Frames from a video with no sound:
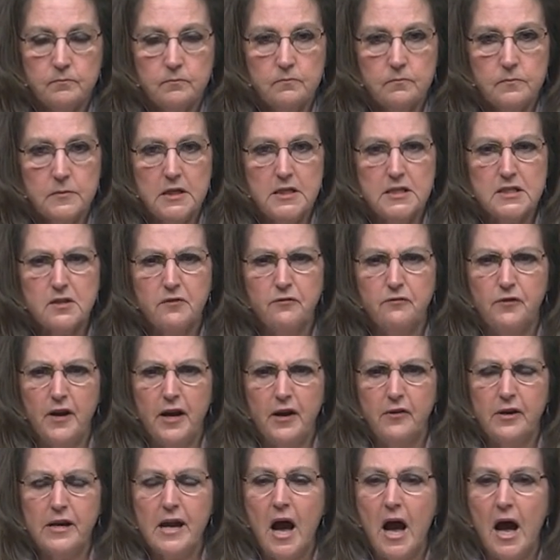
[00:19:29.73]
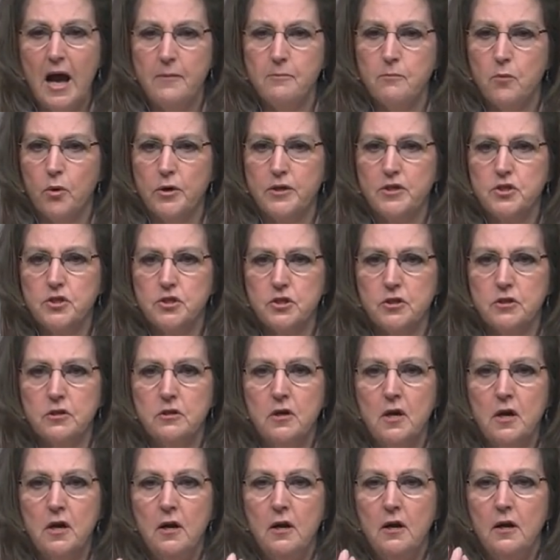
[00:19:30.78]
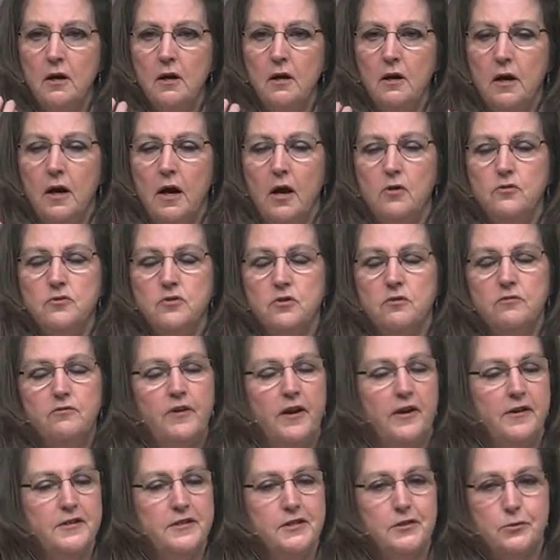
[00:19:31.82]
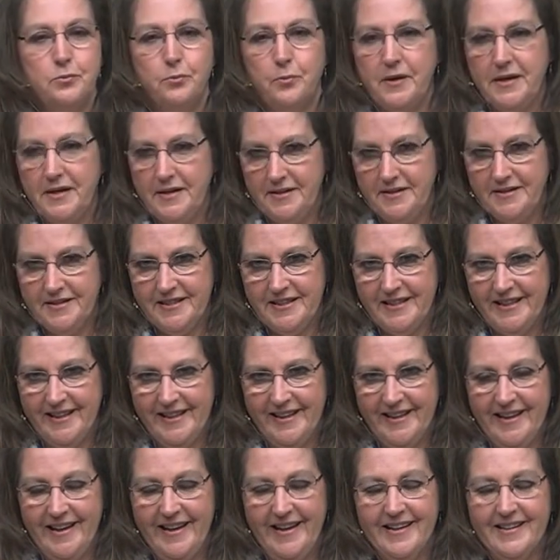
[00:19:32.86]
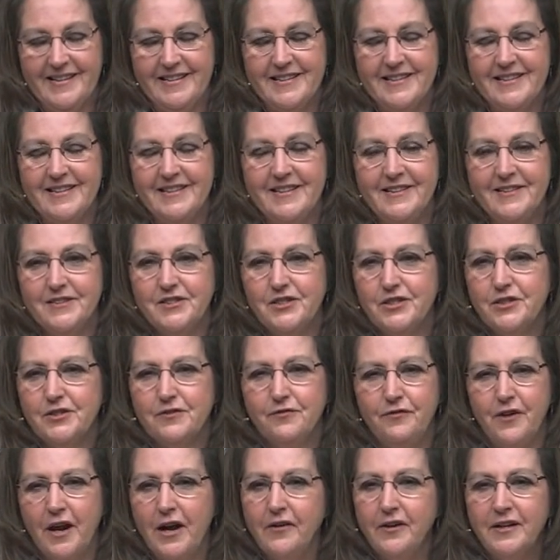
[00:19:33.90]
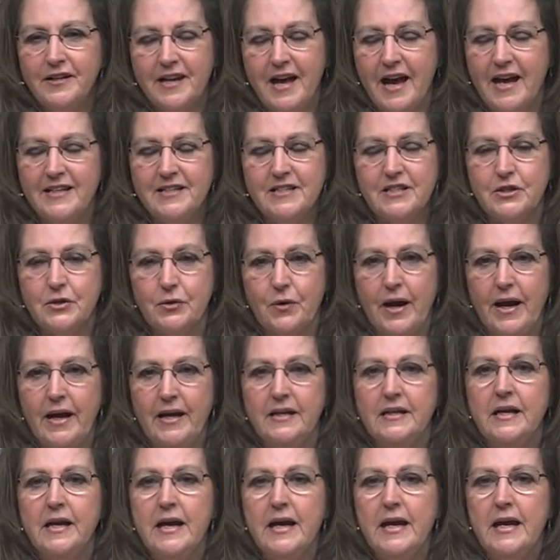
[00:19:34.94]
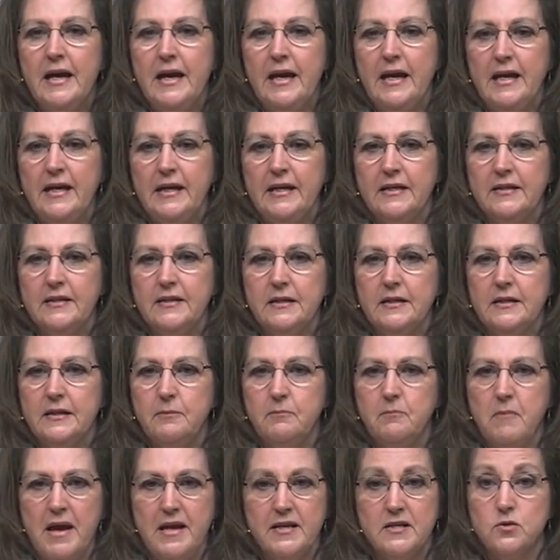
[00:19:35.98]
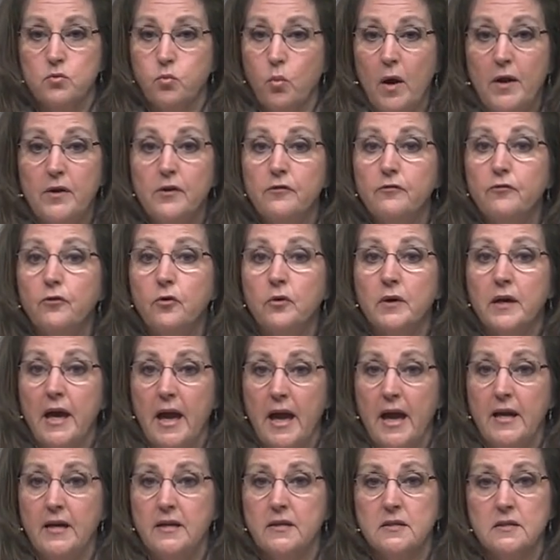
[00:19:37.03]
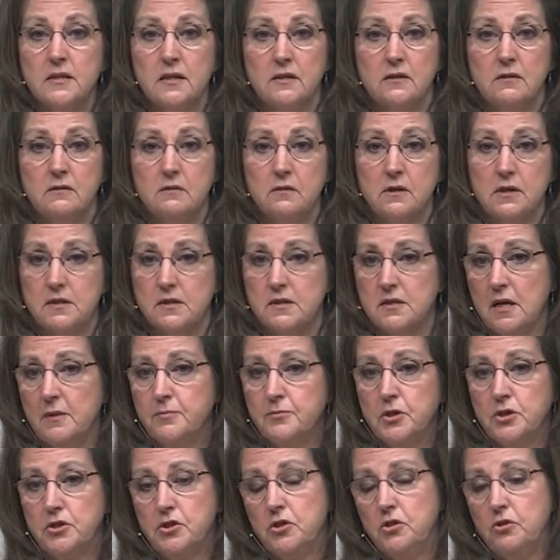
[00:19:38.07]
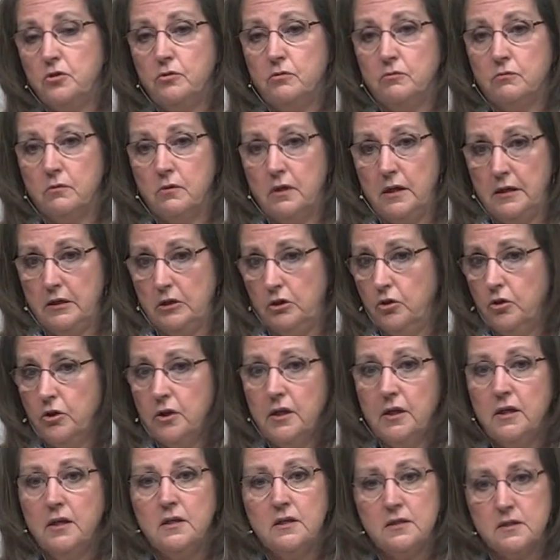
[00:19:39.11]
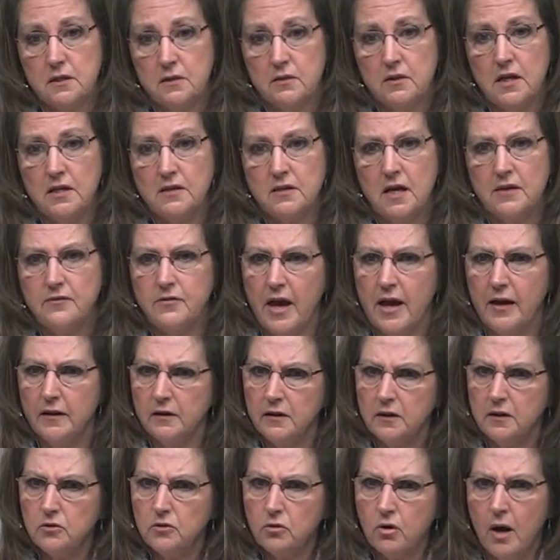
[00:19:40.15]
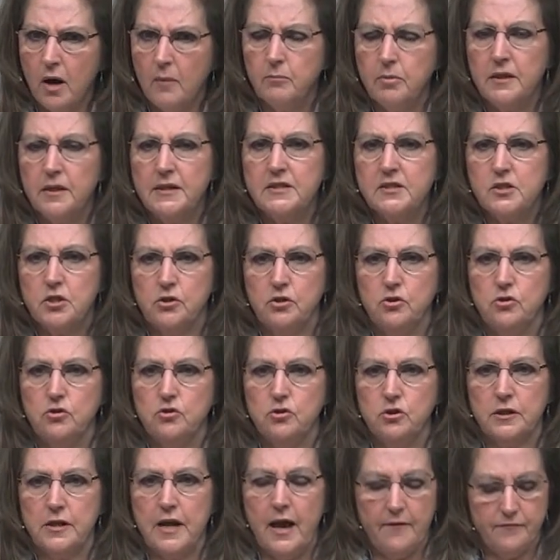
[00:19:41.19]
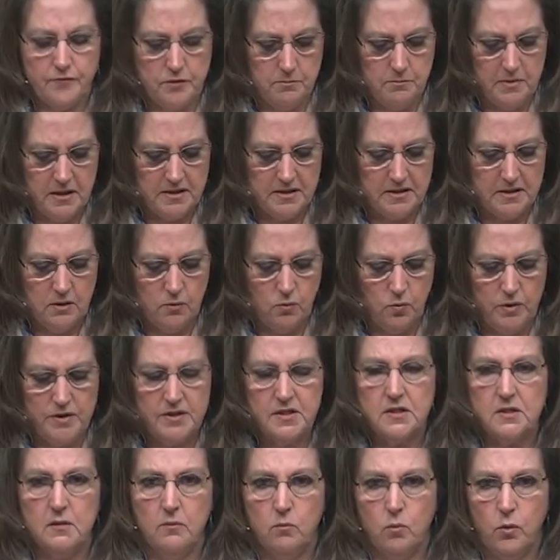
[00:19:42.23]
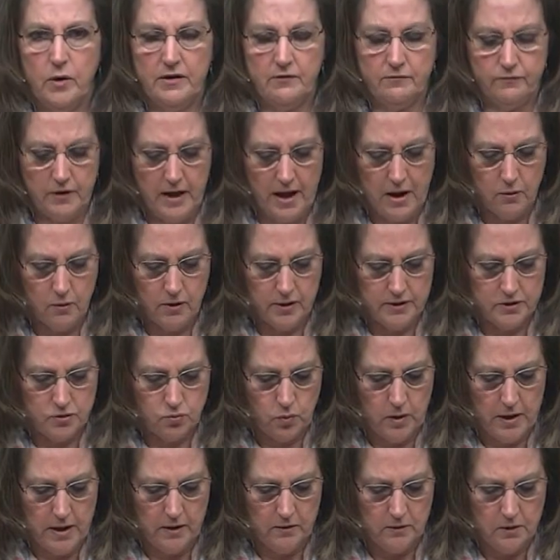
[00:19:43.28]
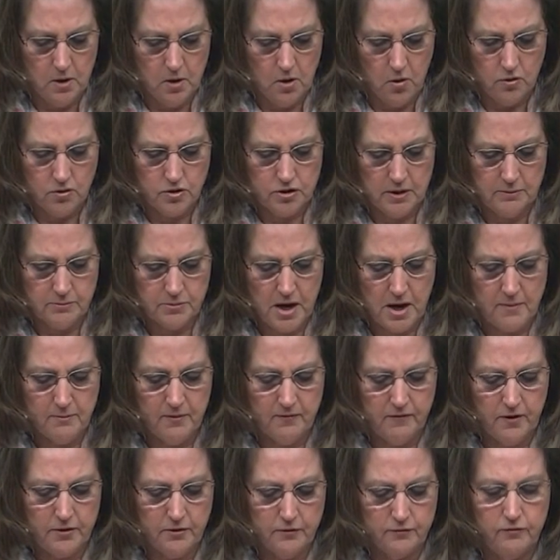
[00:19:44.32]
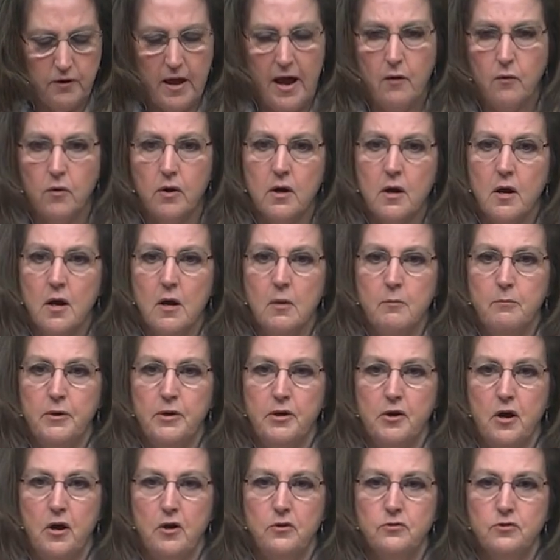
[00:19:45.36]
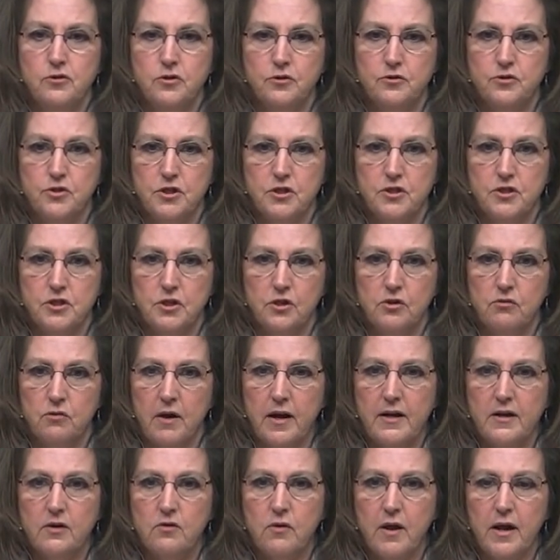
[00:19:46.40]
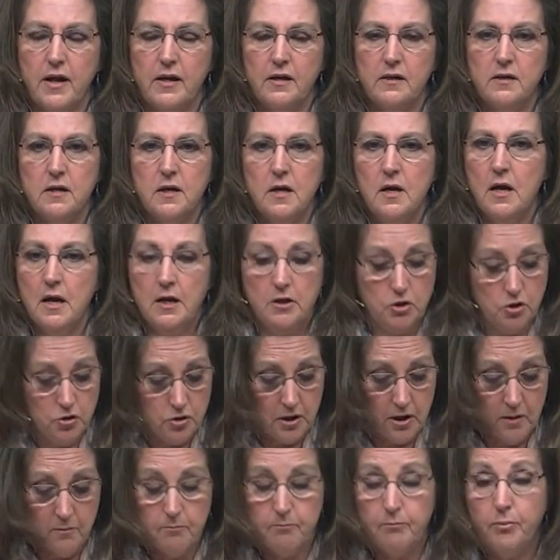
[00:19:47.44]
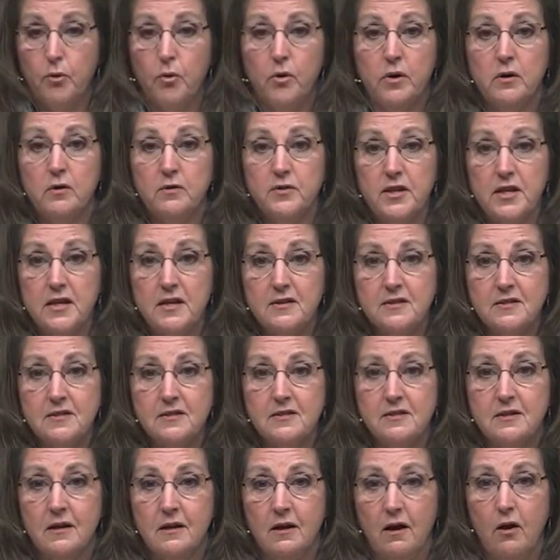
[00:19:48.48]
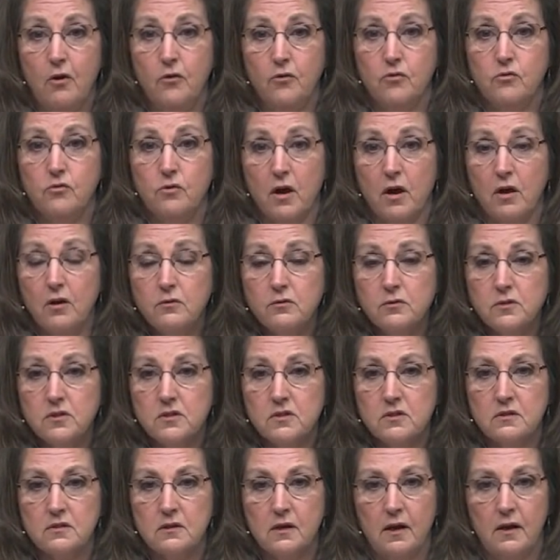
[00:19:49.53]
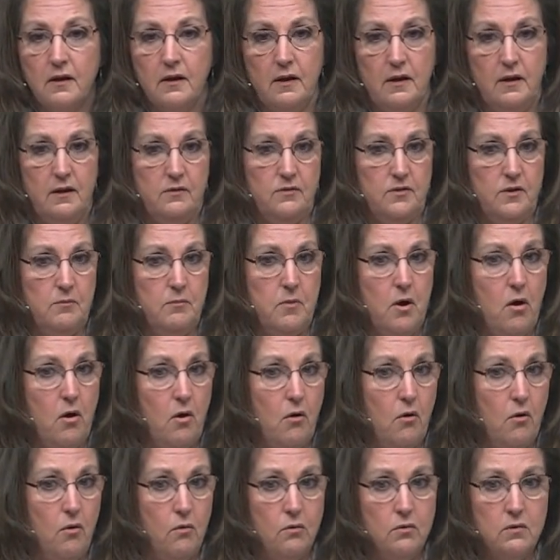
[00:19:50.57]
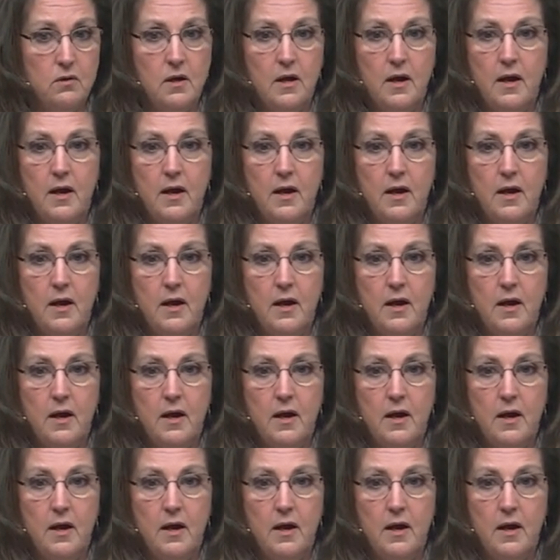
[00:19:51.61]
it's a very high moisture. Oats are very sweet and uh, just very nice grain, and makes wonderful cakes and can substitute in cookies and things like that. A little crumbly, so you usually have to mix it with some wheat flour as well, or some type of other flour. But oats are just a great grain. You can boil these oat groats and eat them whole.